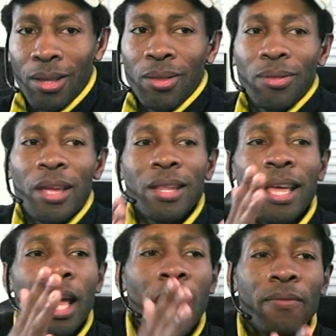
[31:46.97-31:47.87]
then
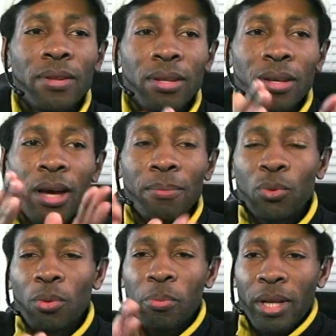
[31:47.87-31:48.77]
they haven't come
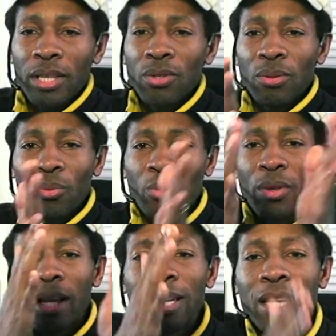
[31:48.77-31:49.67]
to a place where
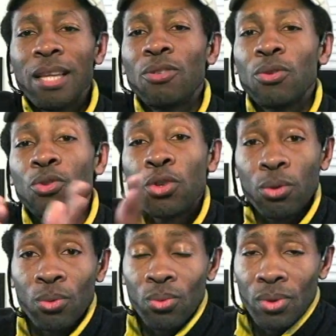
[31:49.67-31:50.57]
they need to
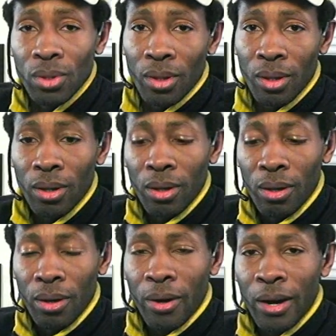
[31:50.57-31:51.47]
choose.
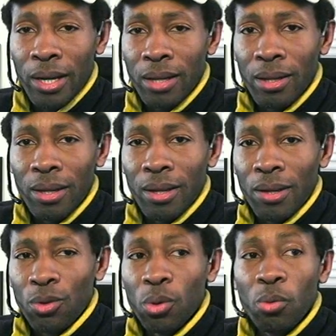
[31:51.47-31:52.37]
All right.
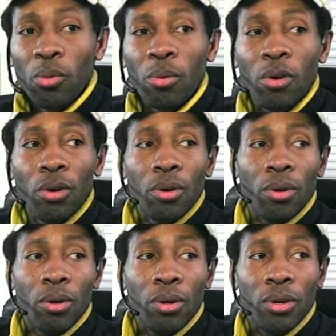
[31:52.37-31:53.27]
To
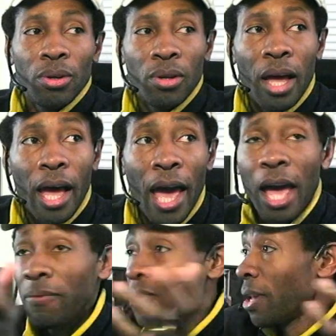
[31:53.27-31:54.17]

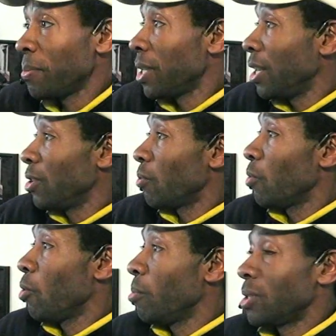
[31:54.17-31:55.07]
have something in the
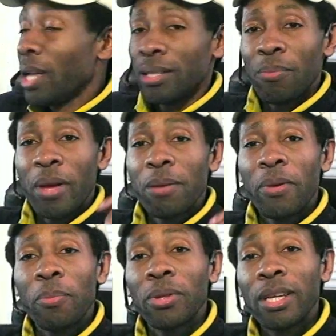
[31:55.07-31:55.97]
room is not to make
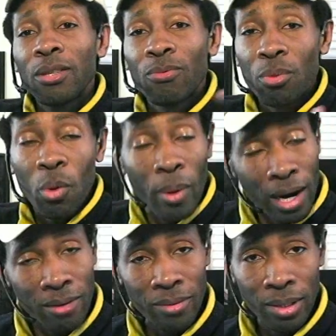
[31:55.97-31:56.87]
people in the room
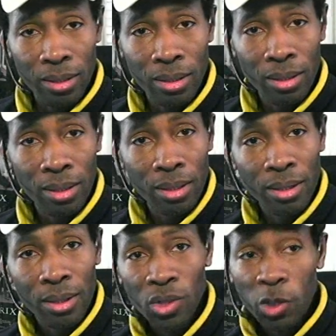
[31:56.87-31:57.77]
aware of it.
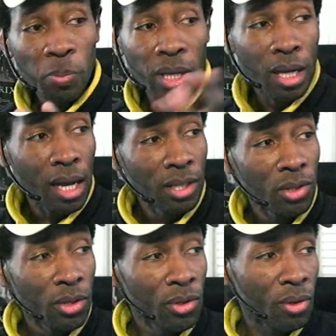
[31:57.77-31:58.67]
Just because
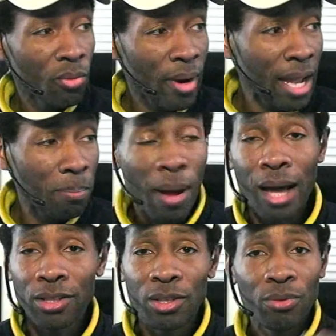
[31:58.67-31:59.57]
there's a red
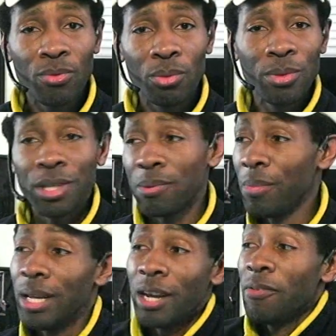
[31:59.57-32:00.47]
box in the room doesn't
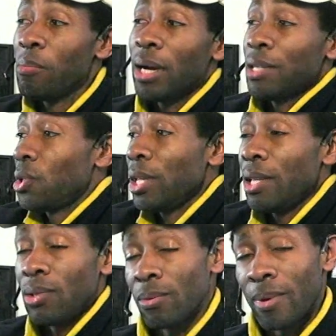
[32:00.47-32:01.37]
mean everybody
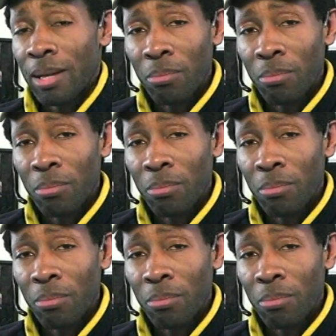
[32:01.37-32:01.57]
sees the red